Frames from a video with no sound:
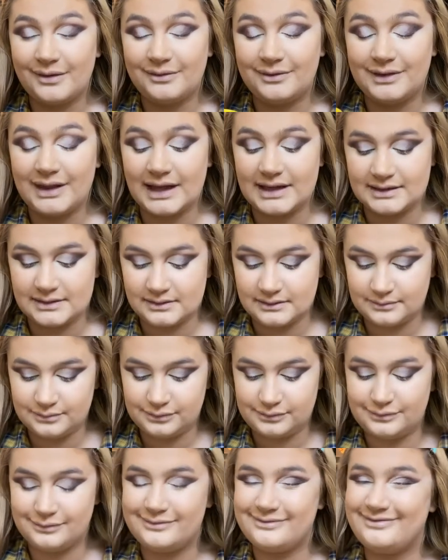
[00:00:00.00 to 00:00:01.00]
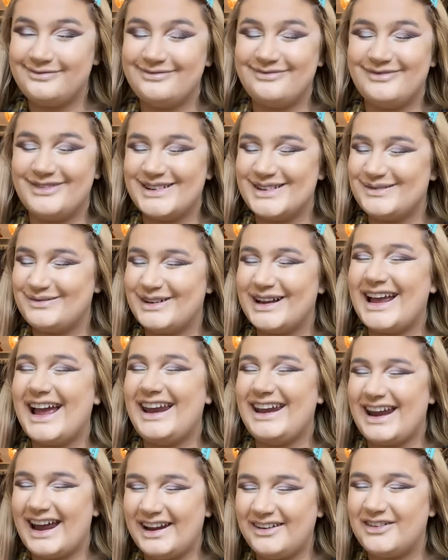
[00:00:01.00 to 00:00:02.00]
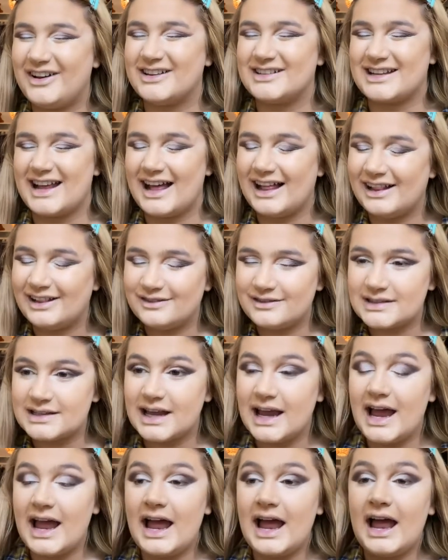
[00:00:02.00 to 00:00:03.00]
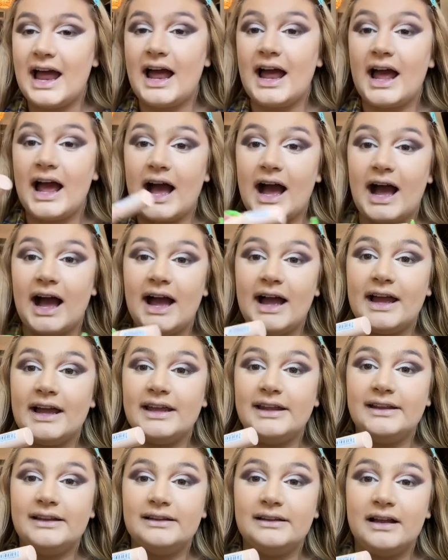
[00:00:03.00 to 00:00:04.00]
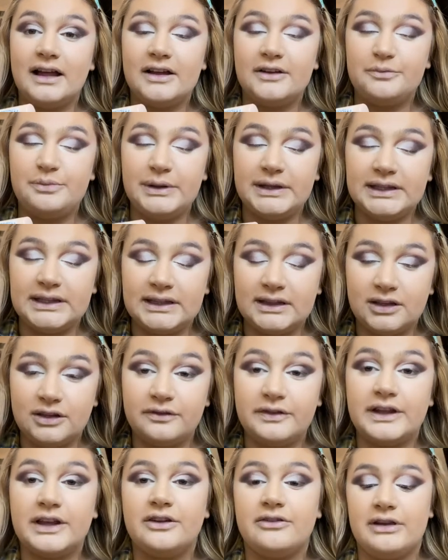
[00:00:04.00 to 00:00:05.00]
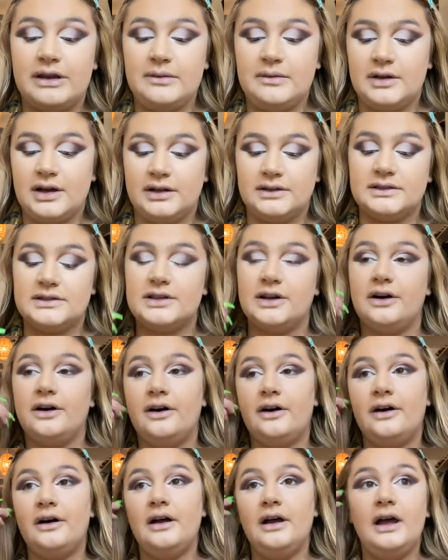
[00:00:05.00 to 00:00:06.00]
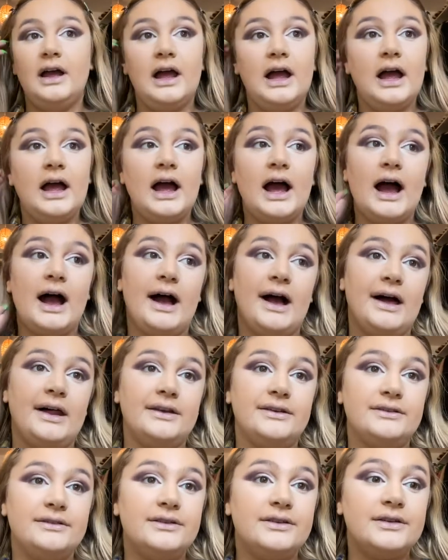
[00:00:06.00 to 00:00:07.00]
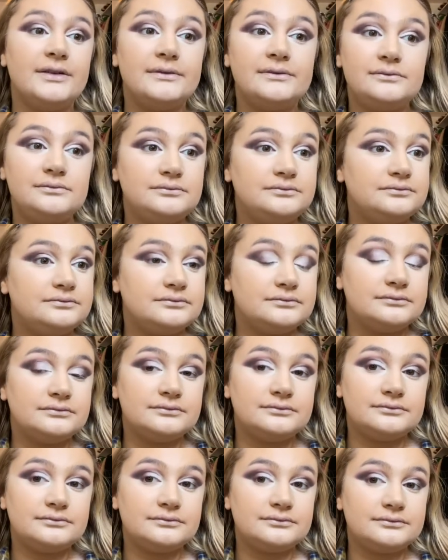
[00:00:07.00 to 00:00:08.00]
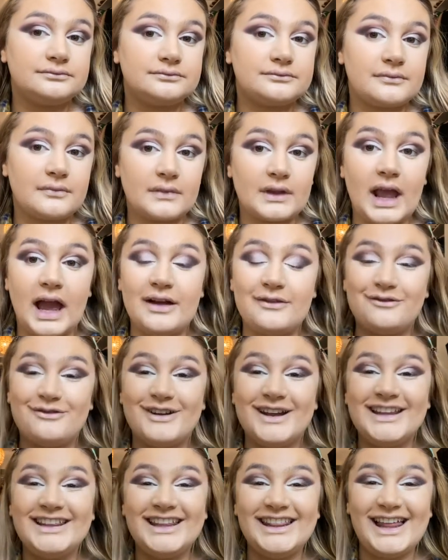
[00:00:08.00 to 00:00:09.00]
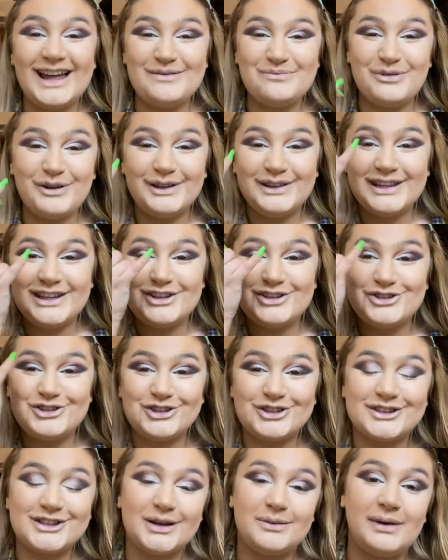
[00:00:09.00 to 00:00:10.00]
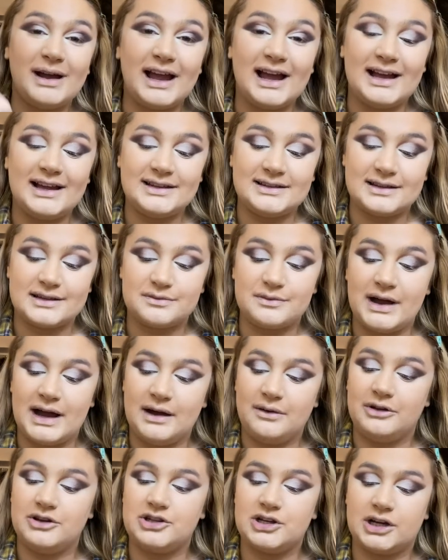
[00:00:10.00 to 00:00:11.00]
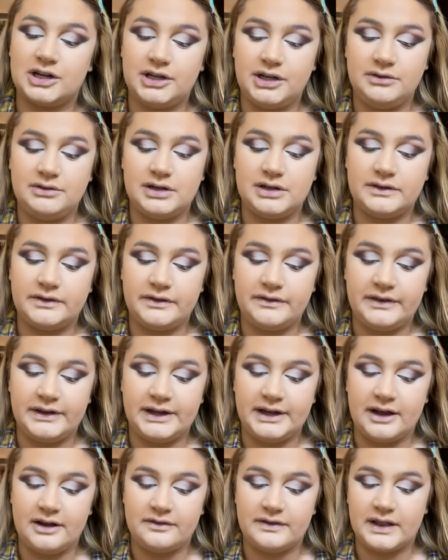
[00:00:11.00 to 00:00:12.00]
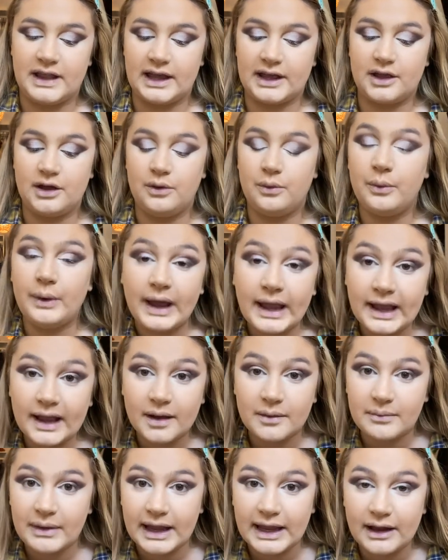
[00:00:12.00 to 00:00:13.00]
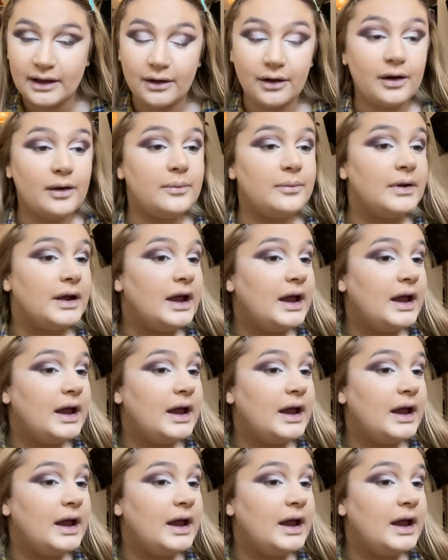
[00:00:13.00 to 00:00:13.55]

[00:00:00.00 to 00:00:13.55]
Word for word: that we're, we're getting ahead of ourselves. I have been loving cream contour and I really like putting this just on my eyes as well, which I can do in another video for like quick makeup.